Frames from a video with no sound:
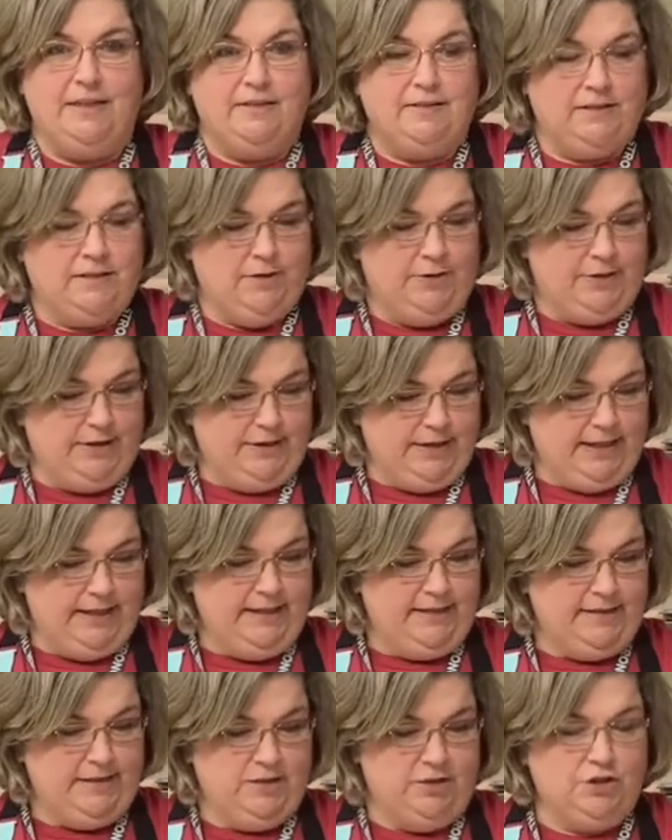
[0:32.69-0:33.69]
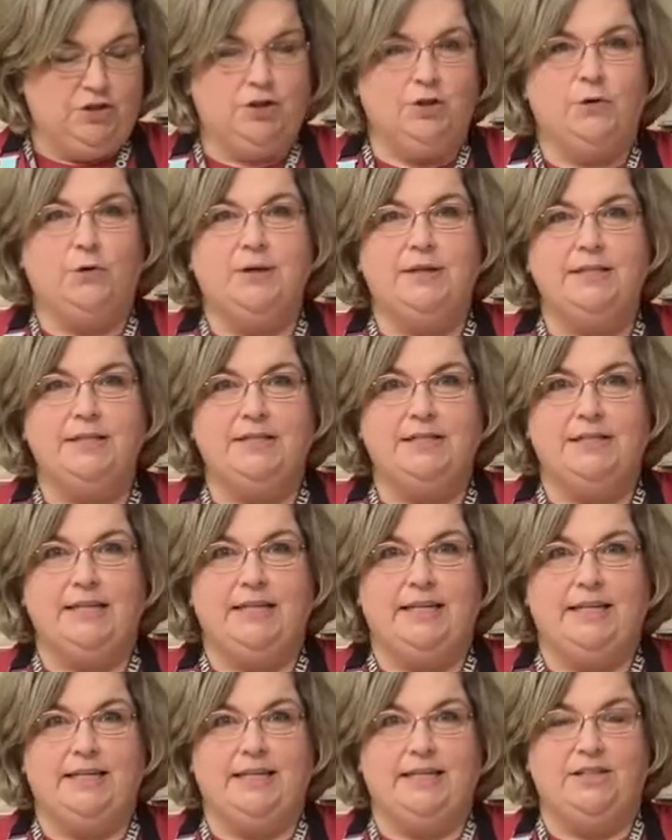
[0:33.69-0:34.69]
So the things that you're going to
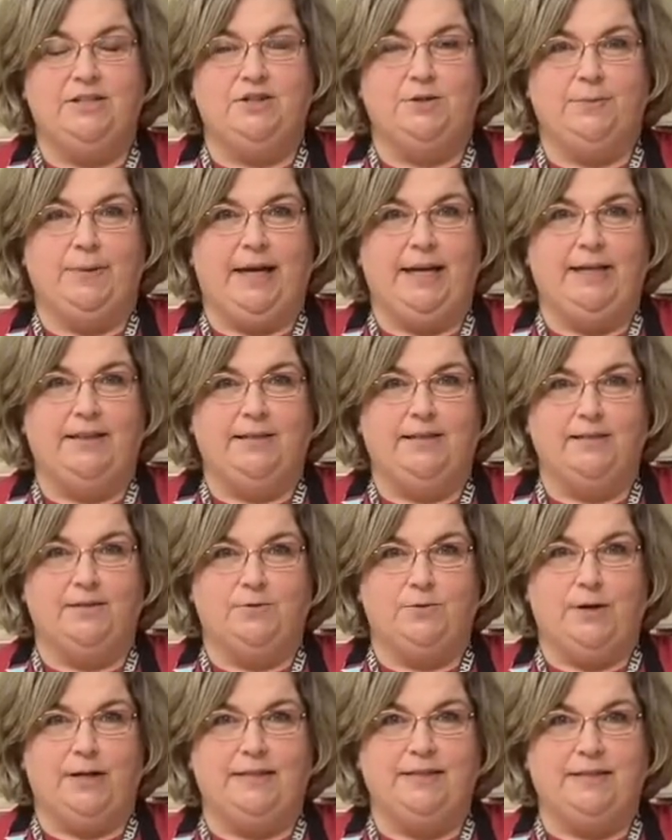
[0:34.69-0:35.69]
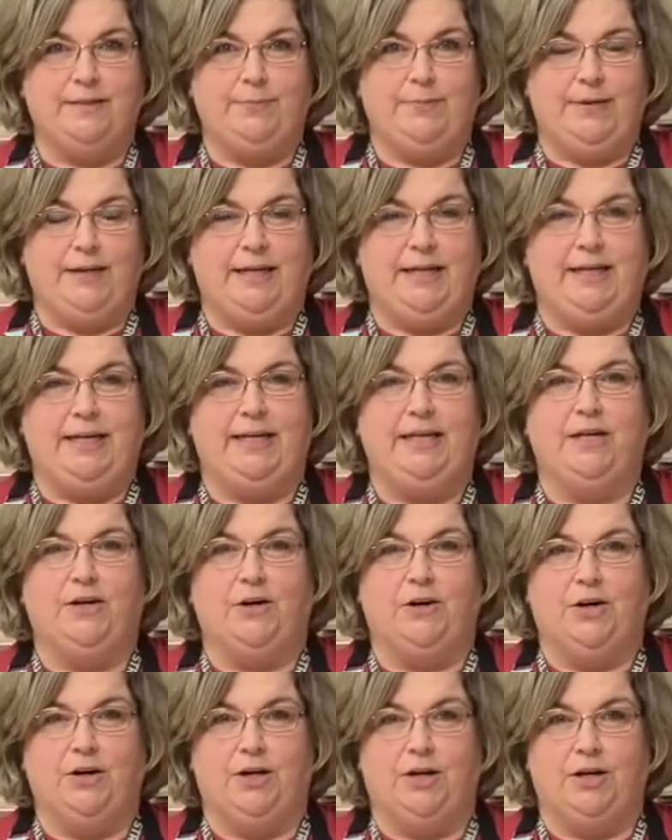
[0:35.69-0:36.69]
need to make this recipe
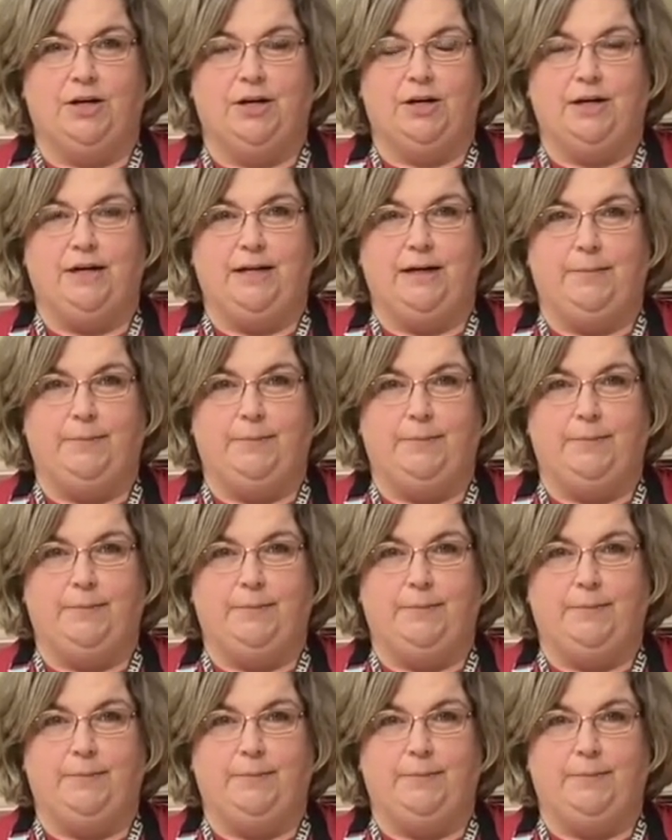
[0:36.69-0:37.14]
are